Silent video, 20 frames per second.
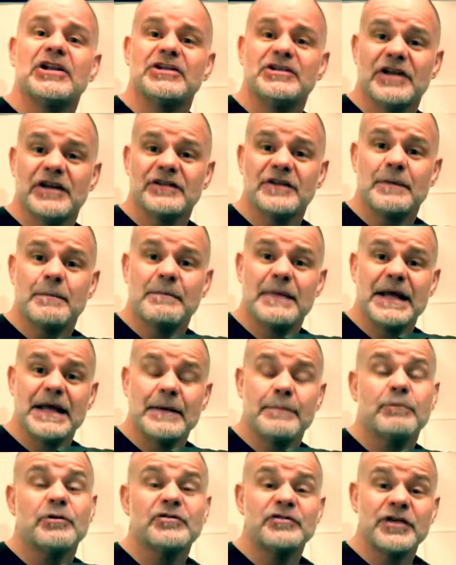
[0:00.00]
Doesn't
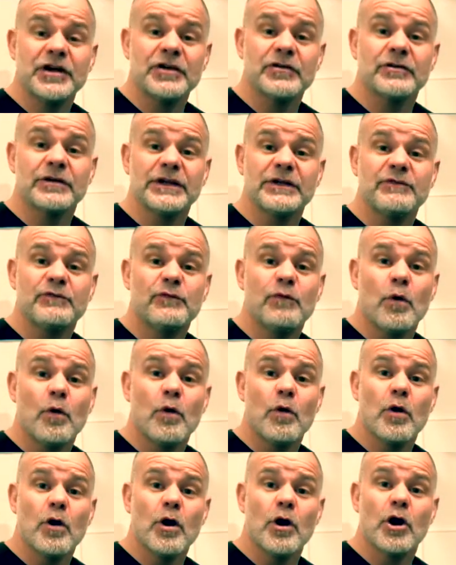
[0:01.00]
mean, particularly
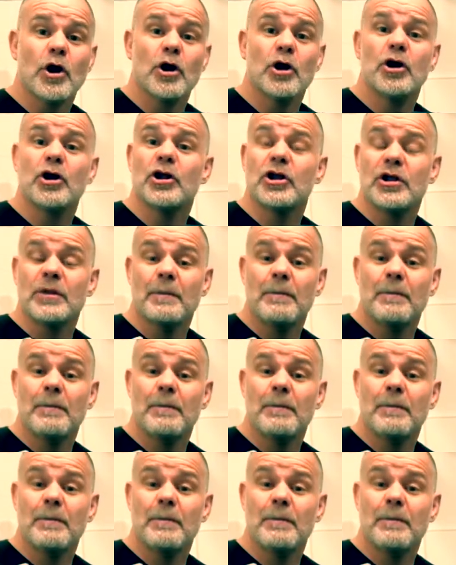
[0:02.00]
for